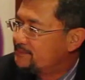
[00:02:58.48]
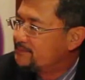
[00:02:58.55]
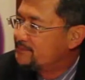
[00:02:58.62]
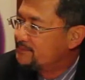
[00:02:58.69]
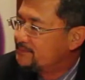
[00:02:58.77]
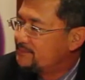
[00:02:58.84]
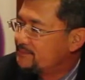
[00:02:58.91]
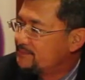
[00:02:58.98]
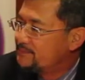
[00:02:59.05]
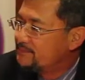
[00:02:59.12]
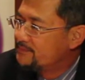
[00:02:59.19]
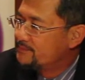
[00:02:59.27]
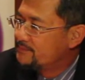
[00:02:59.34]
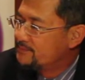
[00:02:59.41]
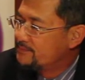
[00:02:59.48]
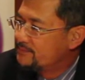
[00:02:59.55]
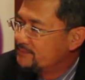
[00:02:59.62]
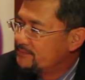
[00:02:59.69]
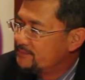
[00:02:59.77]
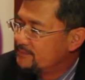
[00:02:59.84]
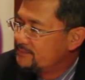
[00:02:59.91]

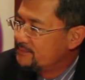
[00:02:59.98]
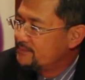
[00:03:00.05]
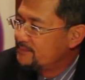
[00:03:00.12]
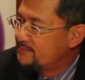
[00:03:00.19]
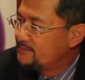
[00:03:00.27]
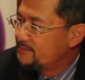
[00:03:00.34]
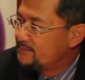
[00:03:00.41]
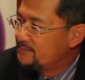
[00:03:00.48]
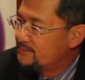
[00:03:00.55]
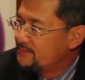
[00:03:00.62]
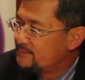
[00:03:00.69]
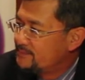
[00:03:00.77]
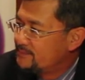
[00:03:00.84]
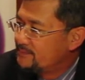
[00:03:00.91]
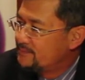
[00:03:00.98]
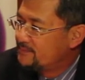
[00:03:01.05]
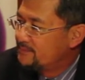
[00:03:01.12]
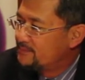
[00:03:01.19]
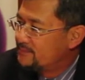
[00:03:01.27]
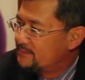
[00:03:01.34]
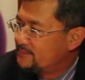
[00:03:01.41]

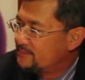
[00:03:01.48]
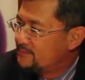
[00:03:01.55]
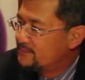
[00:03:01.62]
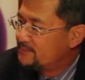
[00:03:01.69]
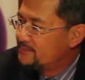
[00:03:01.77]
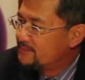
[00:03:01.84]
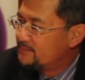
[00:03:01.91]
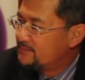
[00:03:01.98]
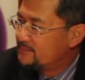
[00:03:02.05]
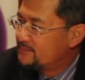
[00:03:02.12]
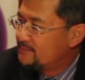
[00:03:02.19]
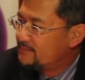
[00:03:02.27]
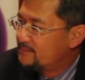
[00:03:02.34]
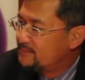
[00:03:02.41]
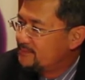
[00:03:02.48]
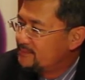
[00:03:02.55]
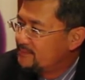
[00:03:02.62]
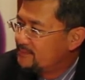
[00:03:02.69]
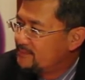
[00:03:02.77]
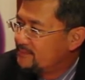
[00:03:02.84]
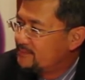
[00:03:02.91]

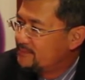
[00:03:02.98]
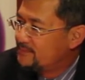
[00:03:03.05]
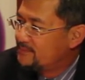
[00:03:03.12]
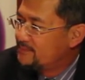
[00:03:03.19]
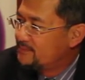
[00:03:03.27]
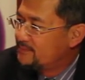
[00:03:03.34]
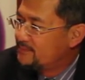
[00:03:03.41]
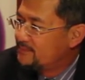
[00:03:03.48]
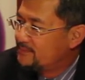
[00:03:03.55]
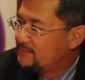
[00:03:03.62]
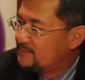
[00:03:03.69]
The person shown says nothing.